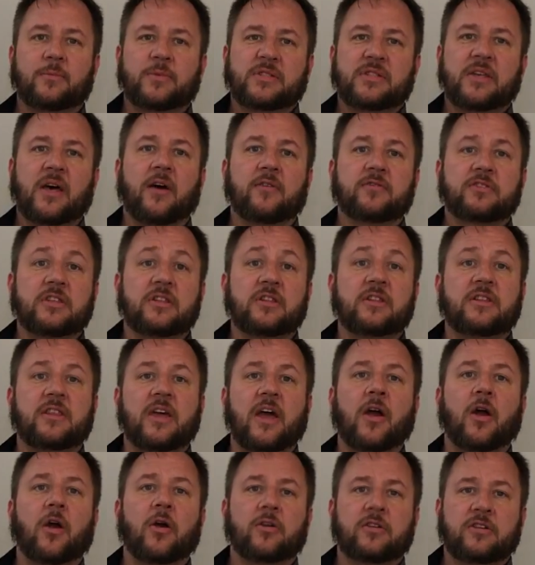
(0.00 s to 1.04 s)
themselves.
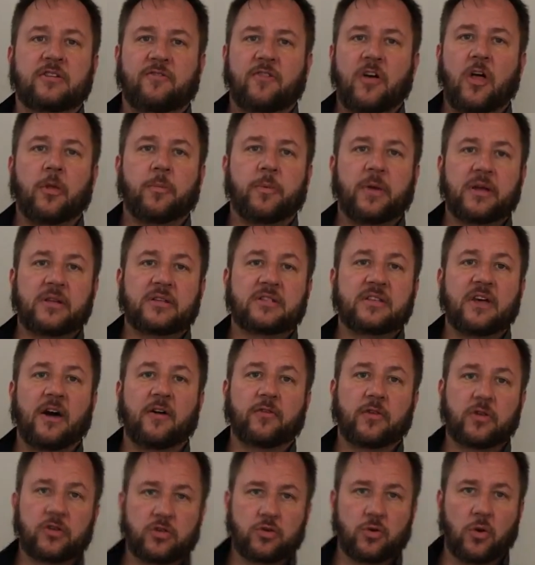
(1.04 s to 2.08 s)
They're developing
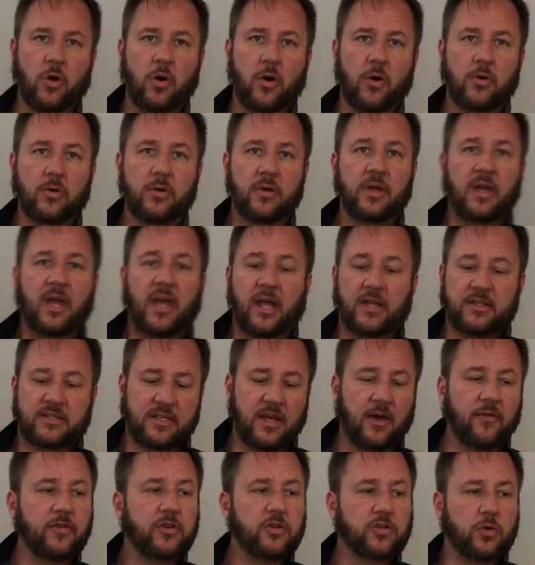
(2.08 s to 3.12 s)
self-control. And
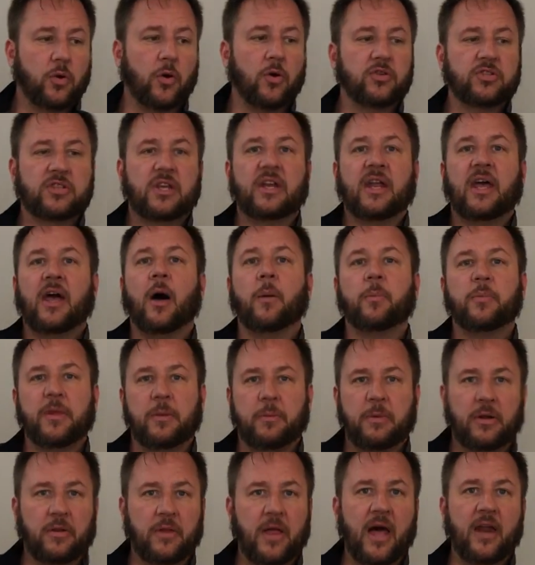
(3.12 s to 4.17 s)
self-control is going to help
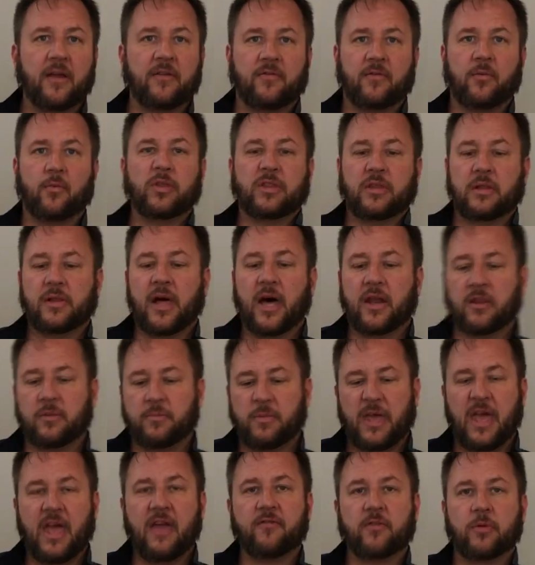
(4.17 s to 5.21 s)
them in a lot of with a lot of
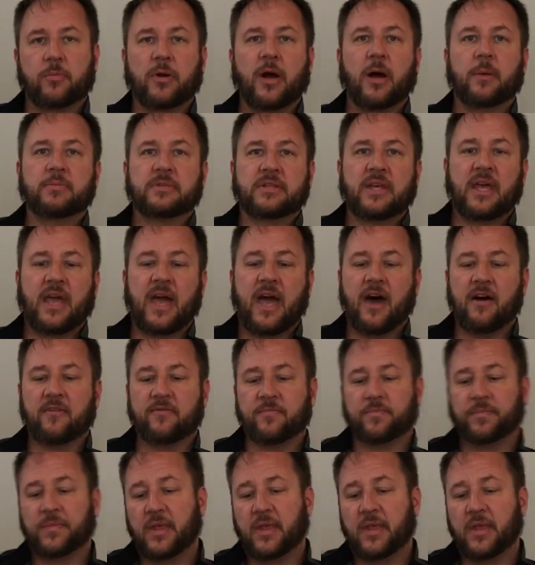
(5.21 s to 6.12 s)
the behavior problems they have.